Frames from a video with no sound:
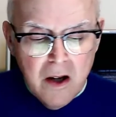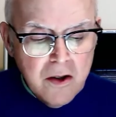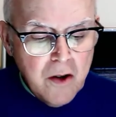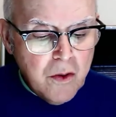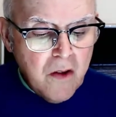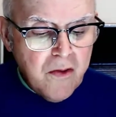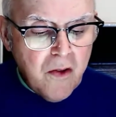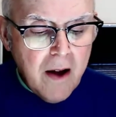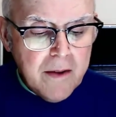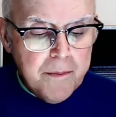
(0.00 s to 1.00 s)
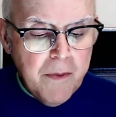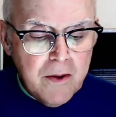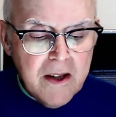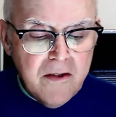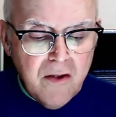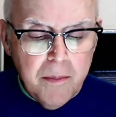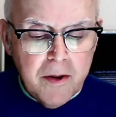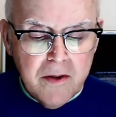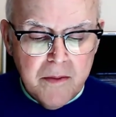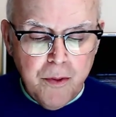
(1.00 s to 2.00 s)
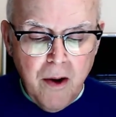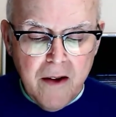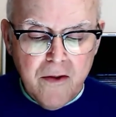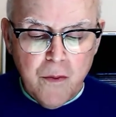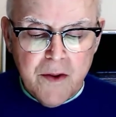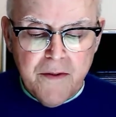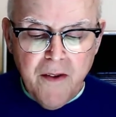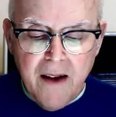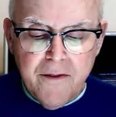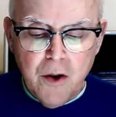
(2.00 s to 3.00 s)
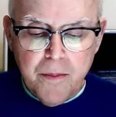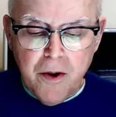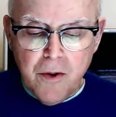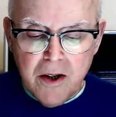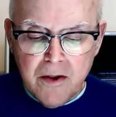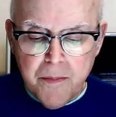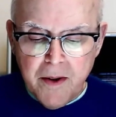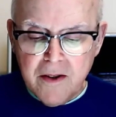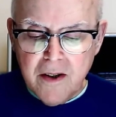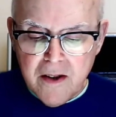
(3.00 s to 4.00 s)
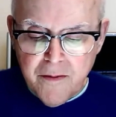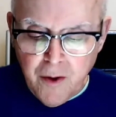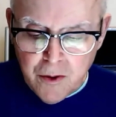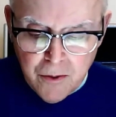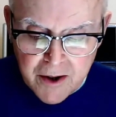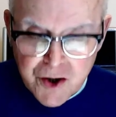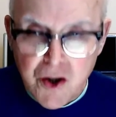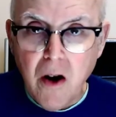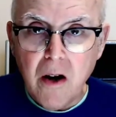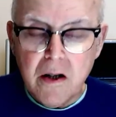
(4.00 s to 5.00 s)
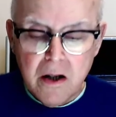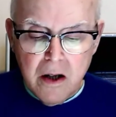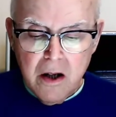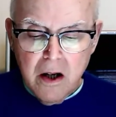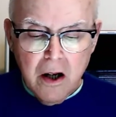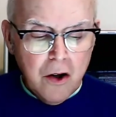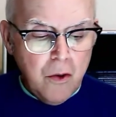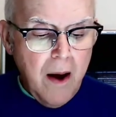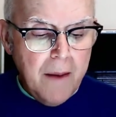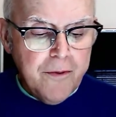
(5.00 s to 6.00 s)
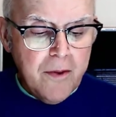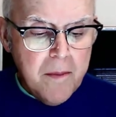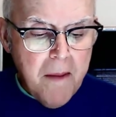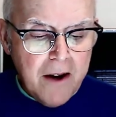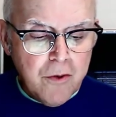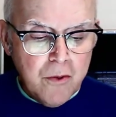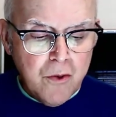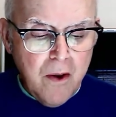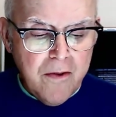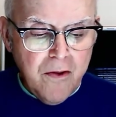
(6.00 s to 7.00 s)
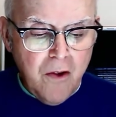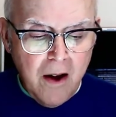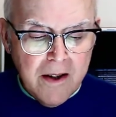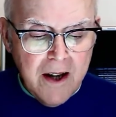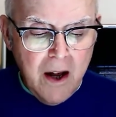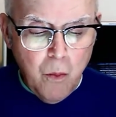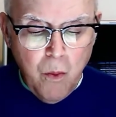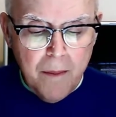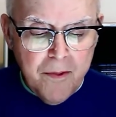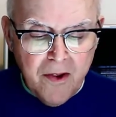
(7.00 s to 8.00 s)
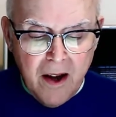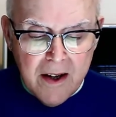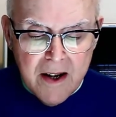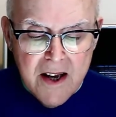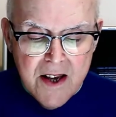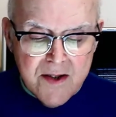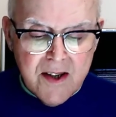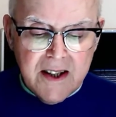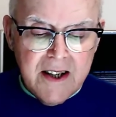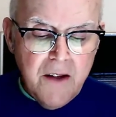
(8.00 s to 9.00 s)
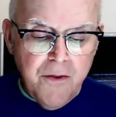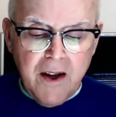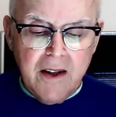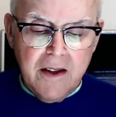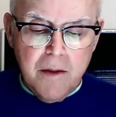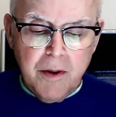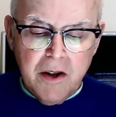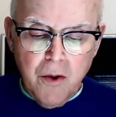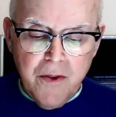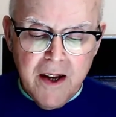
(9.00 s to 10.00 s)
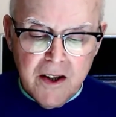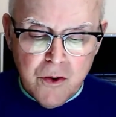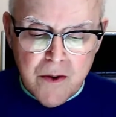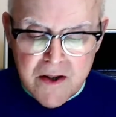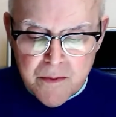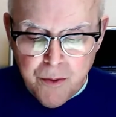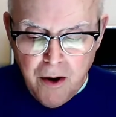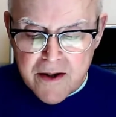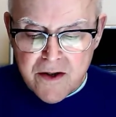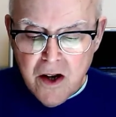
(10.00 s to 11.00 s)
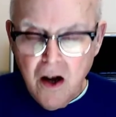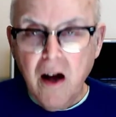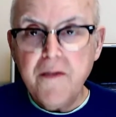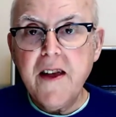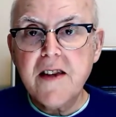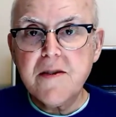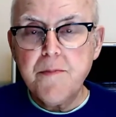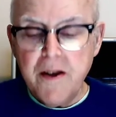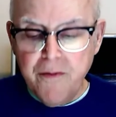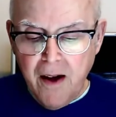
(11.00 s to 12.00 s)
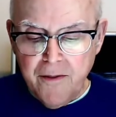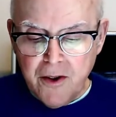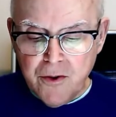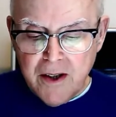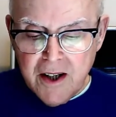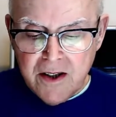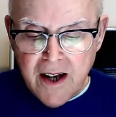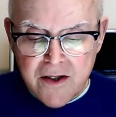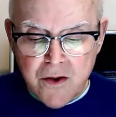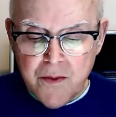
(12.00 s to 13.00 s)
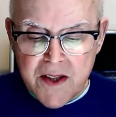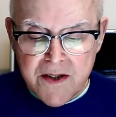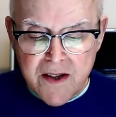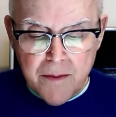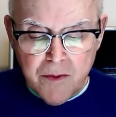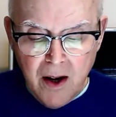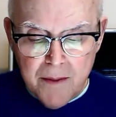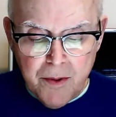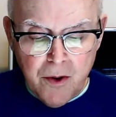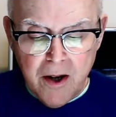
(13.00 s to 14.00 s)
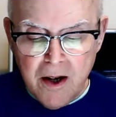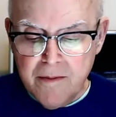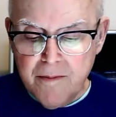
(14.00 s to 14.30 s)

Note the stock merely doubled in price over the 5-year period depicted in the following chart, grabbed from the macrotrends.net website, significantly below the increase in price of the S&P 500 index over the same time period.